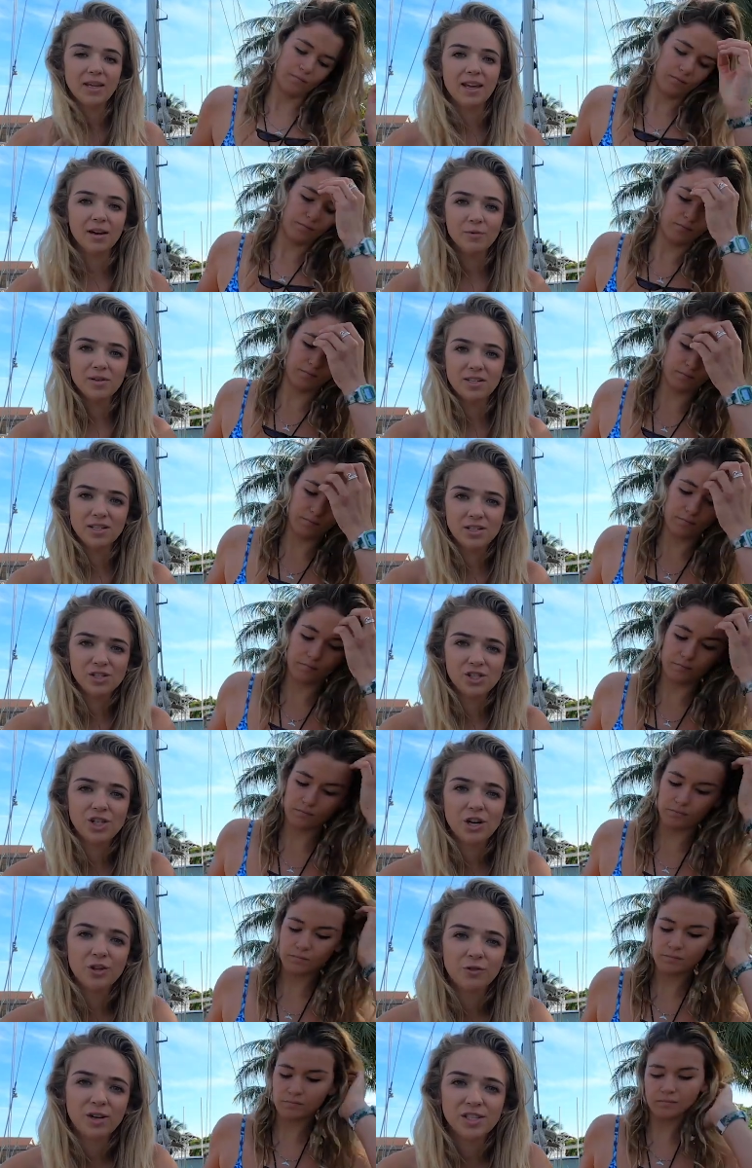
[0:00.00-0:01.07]
Speaker 1: we can't wait to share
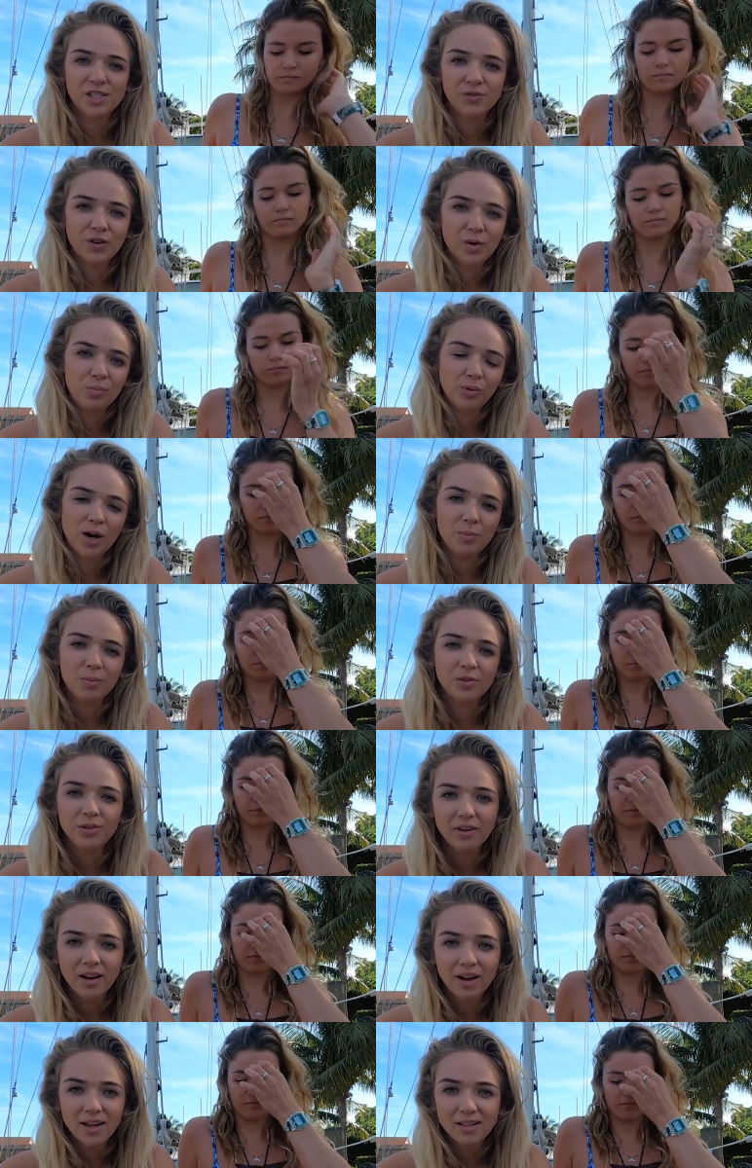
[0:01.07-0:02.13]
the rest of our prep with you
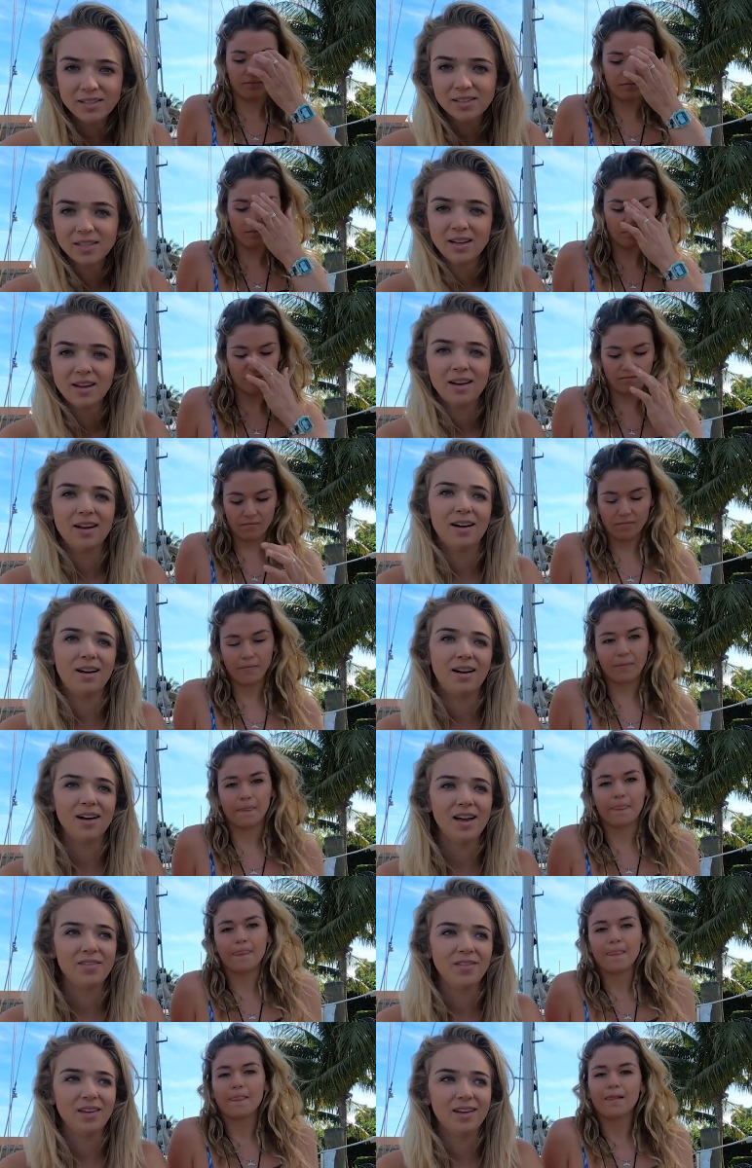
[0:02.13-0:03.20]
guys. Uh,
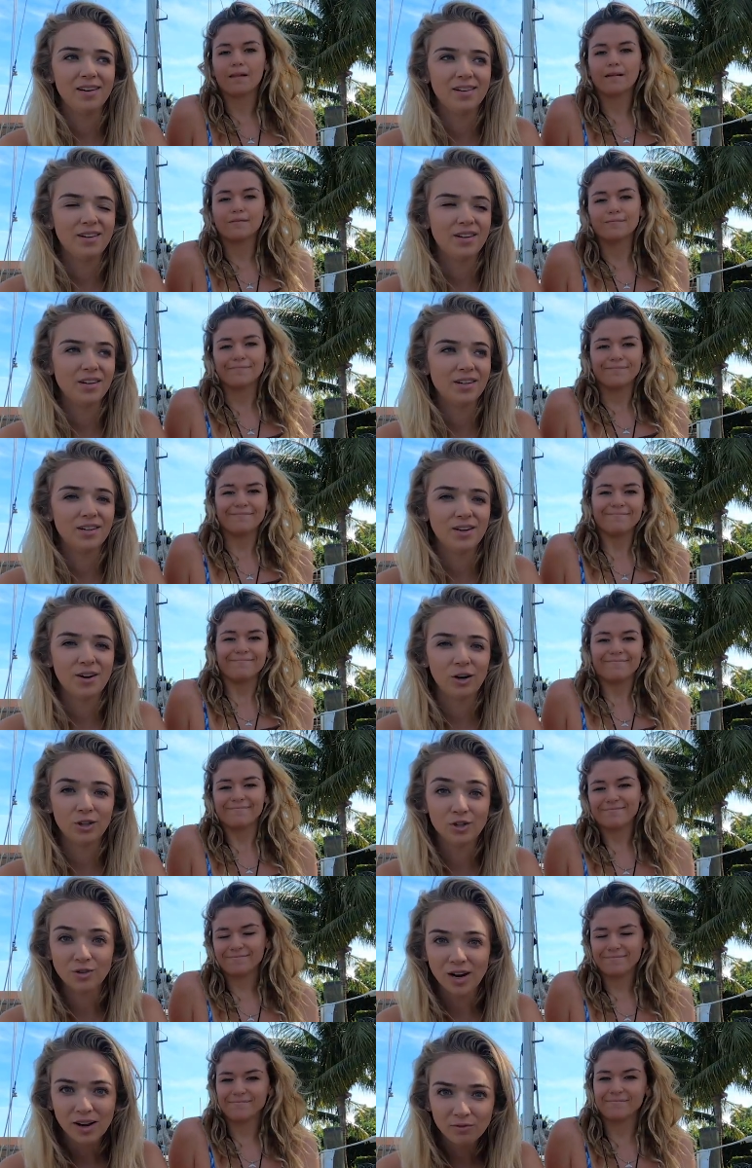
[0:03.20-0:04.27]
and then uh, our
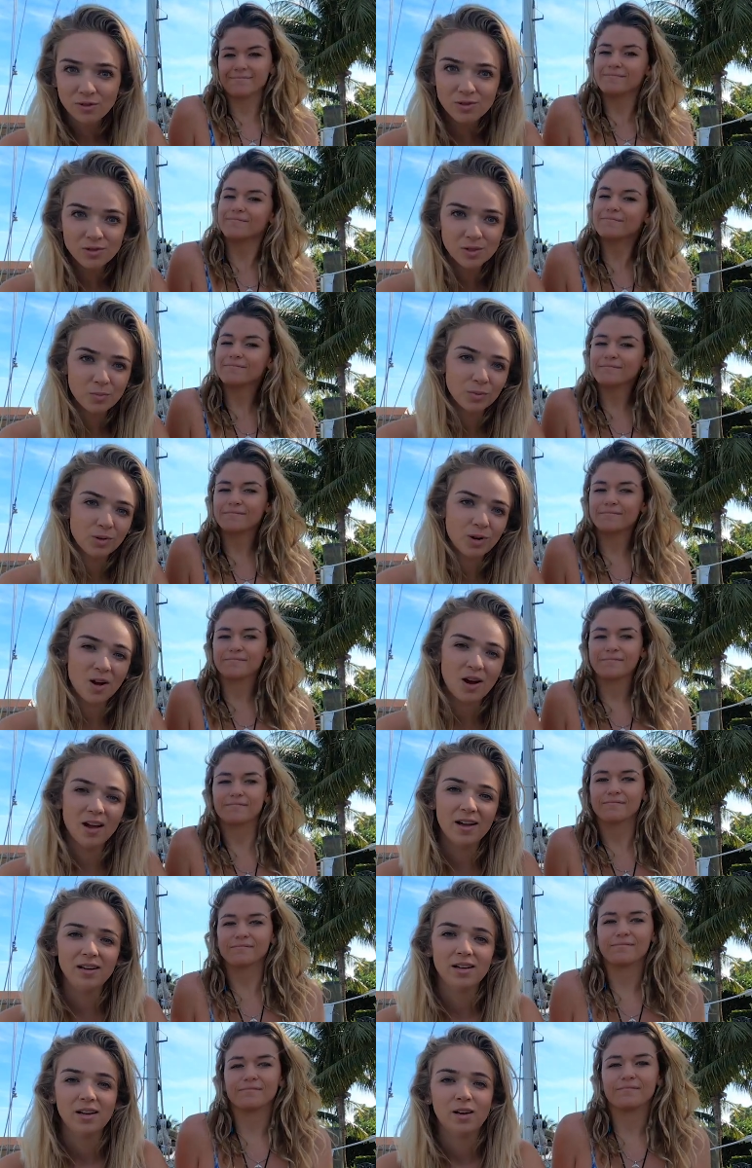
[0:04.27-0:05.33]
travels
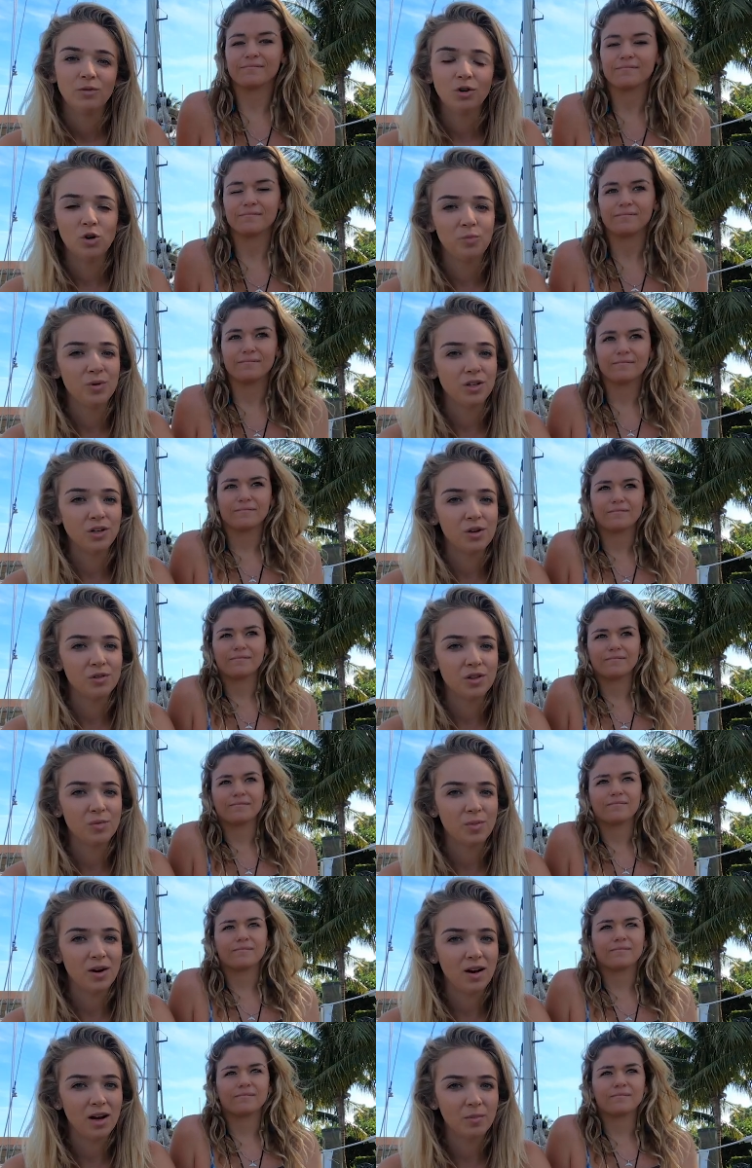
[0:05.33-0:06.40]
abroad. We're hoping to go to the
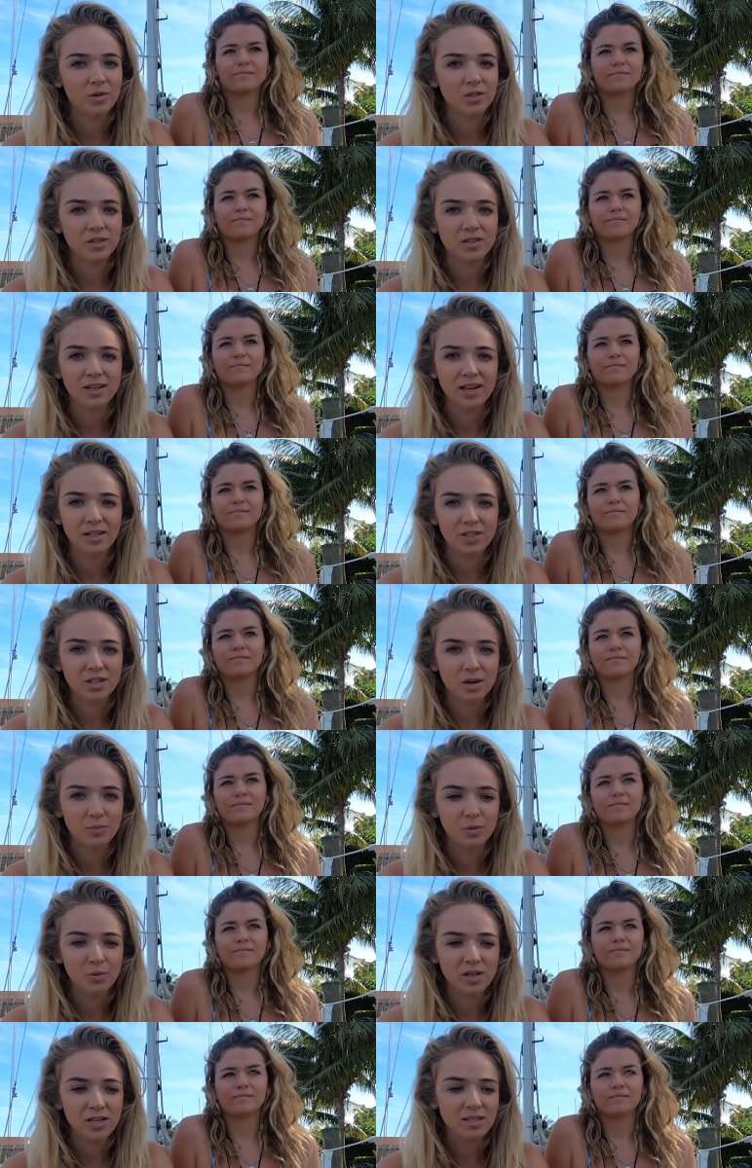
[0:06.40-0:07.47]
Bahamas in the next couple
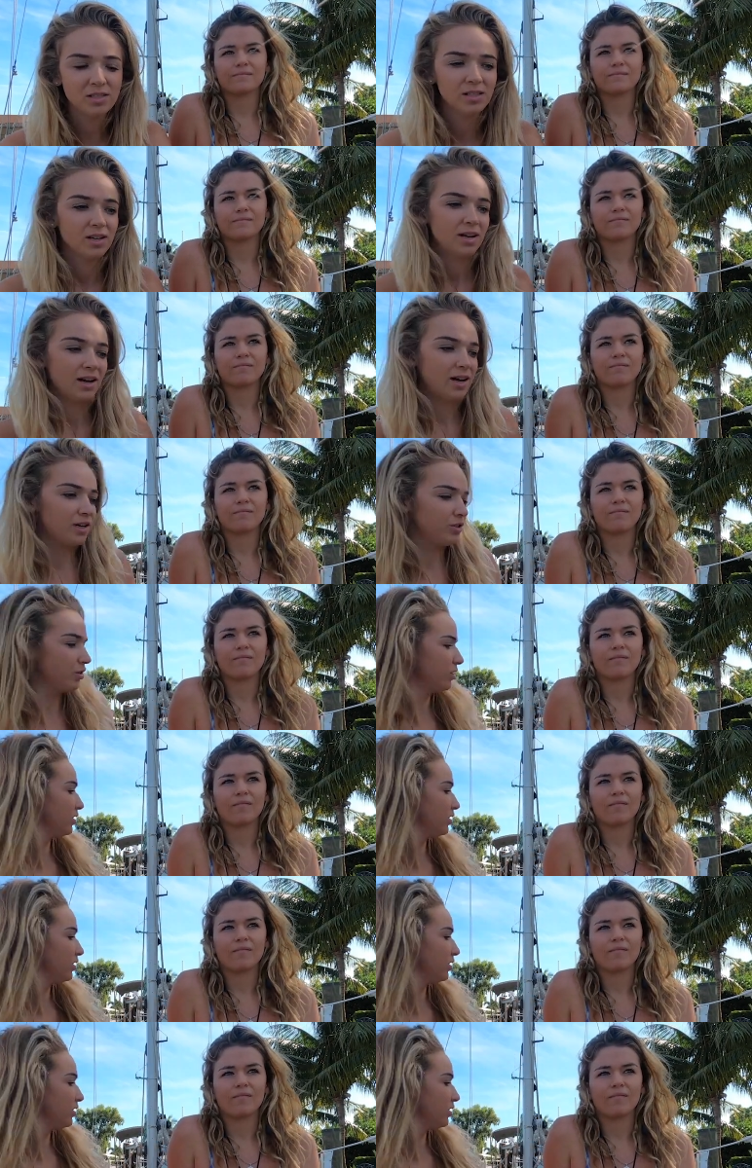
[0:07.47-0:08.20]
weeks. As you